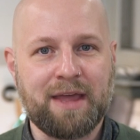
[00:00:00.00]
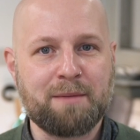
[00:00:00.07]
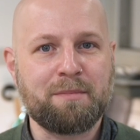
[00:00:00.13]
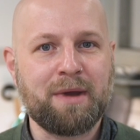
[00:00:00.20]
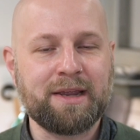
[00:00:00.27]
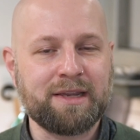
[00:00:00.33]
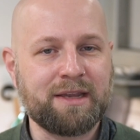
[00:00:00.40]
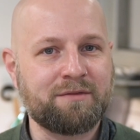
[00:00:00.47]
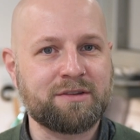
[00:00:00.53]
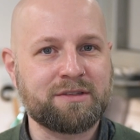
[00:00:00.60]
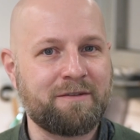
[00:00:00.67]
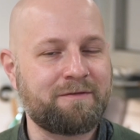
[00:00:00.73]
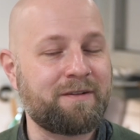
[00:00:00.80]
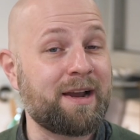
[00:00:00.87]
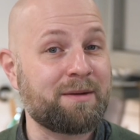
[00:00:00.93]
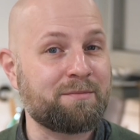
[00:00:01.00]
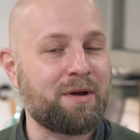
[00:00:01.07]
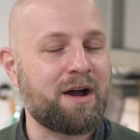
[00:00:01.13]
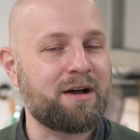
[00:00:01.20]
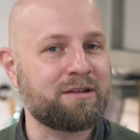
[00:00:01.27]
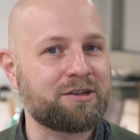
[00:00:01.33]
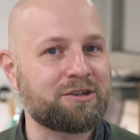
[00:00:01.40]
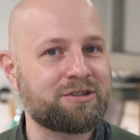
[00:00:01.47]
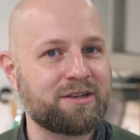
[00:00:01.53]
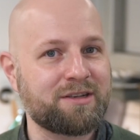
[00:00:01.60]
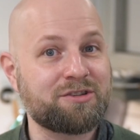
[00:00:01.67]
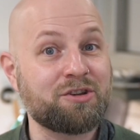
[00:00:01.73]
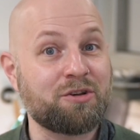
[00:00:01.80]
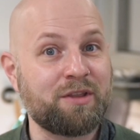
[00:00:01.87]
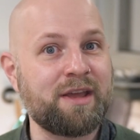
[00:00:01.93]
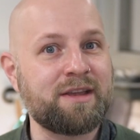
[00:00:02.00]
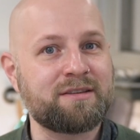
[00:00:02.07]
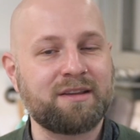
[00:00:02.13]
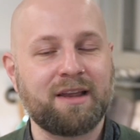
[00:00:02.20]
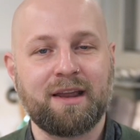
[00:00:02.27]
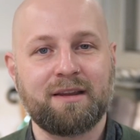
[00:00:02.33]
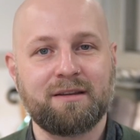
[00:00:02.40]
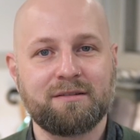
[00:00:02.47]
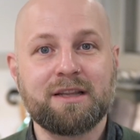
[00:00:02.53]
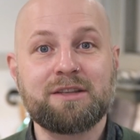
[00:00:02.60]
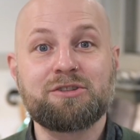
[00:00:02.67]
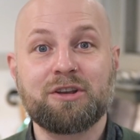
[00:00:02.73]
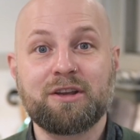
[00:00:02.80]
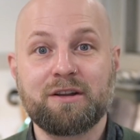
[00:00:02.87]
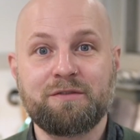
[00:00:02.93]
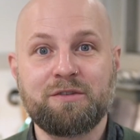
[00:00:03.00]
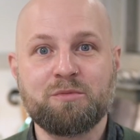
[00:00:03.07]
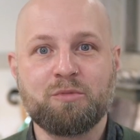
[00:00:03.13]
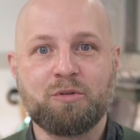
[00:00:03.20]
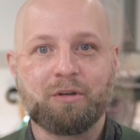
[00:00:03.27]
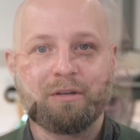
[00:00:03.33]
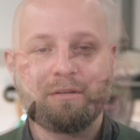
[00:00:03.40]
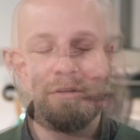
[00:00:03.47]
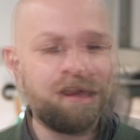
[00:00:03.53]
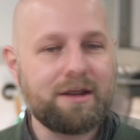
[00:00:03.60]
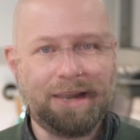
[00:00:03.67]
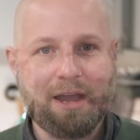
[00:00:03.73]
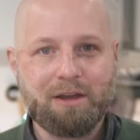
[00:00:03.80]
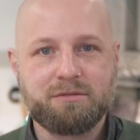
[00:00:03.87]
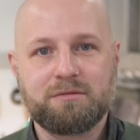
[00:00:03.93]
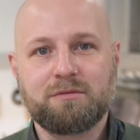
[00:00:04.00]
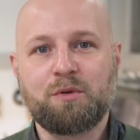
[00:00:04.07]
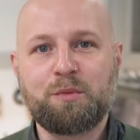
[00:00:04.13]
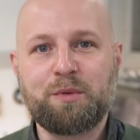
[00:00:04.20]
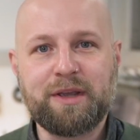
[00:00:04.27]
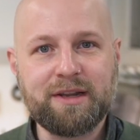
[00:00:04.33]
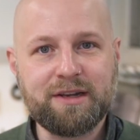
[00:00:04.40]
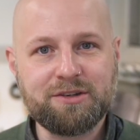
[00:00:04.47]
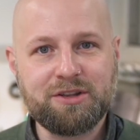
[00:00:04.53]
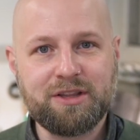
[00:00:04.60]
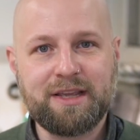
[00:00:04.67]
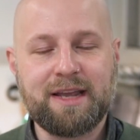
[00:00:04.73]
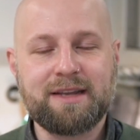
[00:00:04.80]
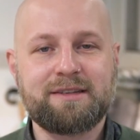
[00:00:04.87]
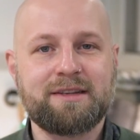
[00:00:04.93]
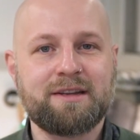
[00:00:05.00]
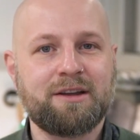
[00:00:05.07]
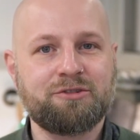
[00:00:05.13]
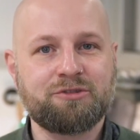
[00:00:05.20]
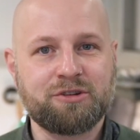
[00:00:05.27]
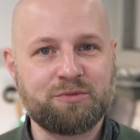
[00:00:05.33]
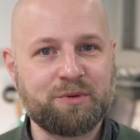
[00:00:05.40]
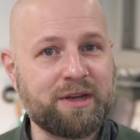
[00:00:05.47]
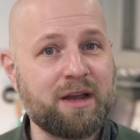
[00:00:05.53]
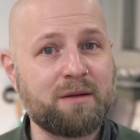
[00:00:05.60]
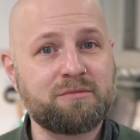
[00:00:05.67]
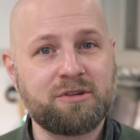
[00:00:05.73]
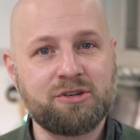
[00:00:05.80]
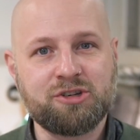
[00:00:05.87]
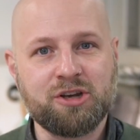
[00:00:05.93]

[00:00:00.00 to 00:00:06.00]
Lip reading: that might give us a fine polish, so they say. Let's look at a few more. Now, when we get into the 1800s, we come to